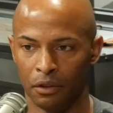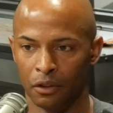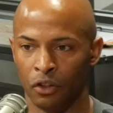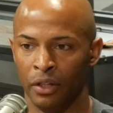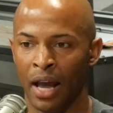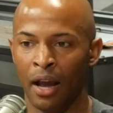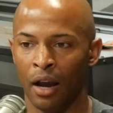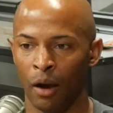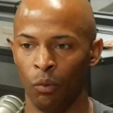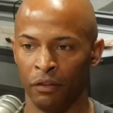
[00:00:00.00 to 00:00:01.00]
So now
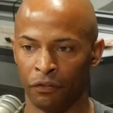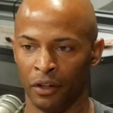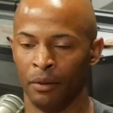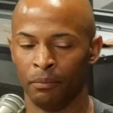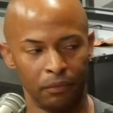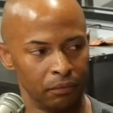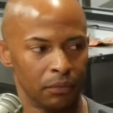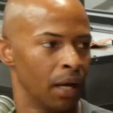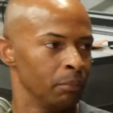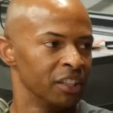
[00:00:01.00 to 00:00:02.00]
I went from,
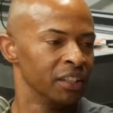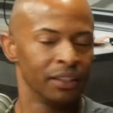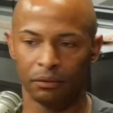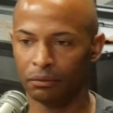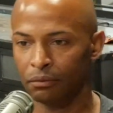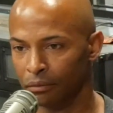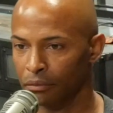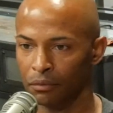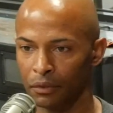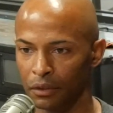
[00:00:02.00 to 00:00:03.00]
I'm good,
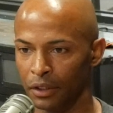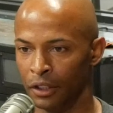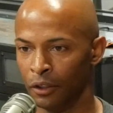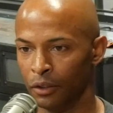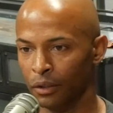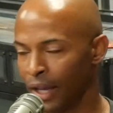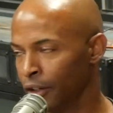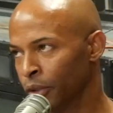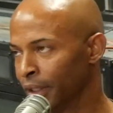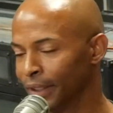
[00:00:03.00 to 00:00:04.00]
I
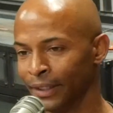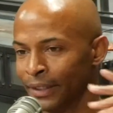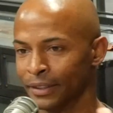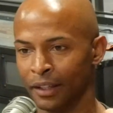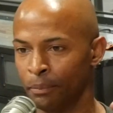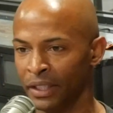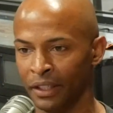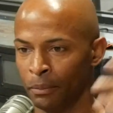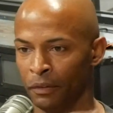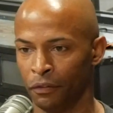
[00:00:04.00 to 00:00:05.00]
know what it is. I've been
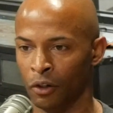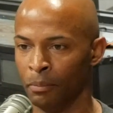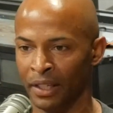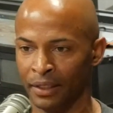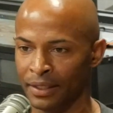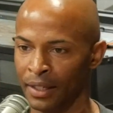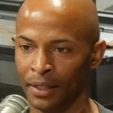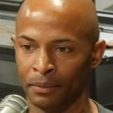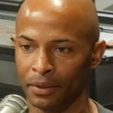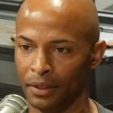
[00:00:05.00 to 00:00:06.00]
here before many
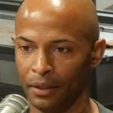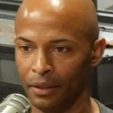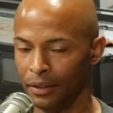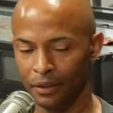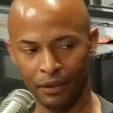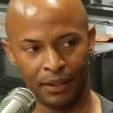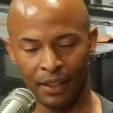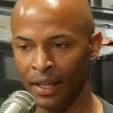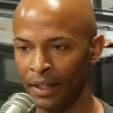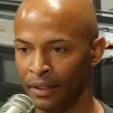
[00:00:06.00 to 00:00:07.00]
times. Just say
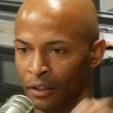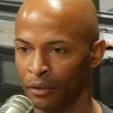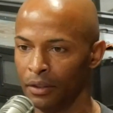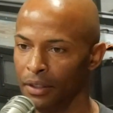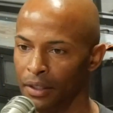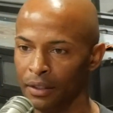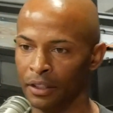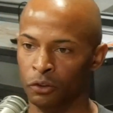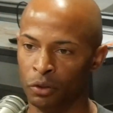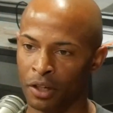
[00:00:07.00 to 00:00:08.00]
that,
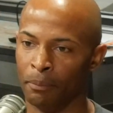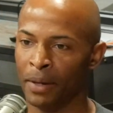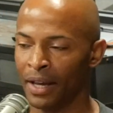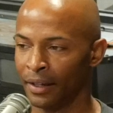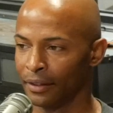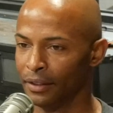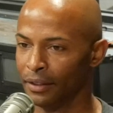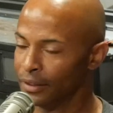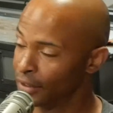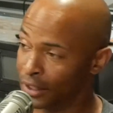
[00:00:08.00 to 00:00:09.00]
then you come back,
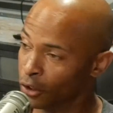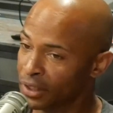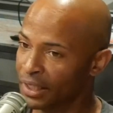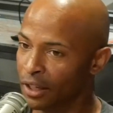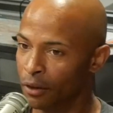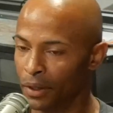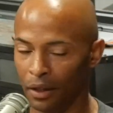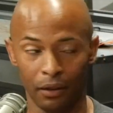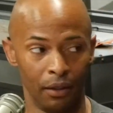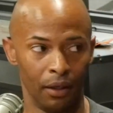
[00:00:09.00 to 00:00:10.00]
still need help
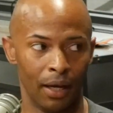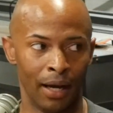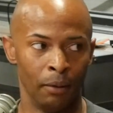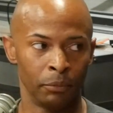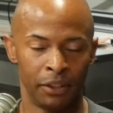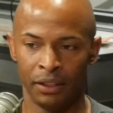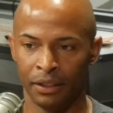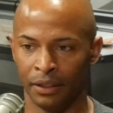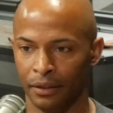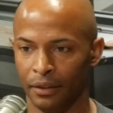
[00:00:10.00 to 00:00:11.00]
now? I'm
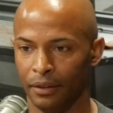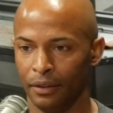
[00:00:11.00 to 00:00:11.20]
good.